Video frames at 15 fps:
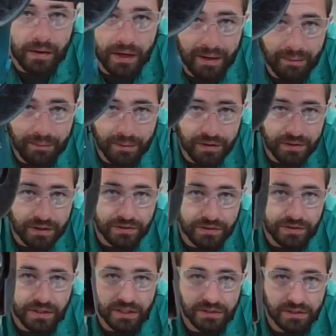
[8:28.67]
And you can
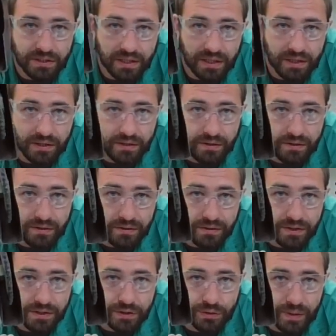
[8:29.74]
see
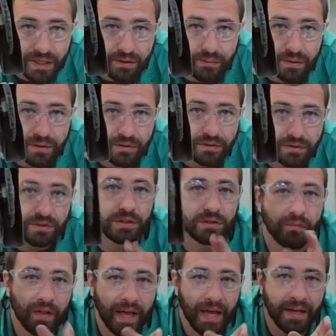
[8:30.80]
this wire wheel is
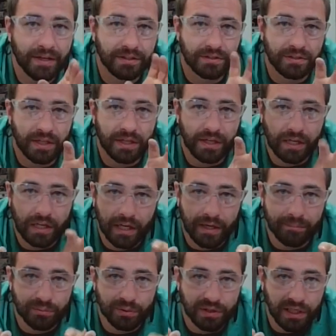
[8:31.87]
just flat. It's not a
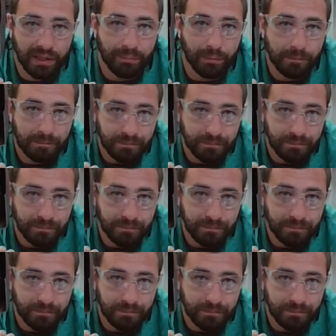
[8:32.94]
cup shape.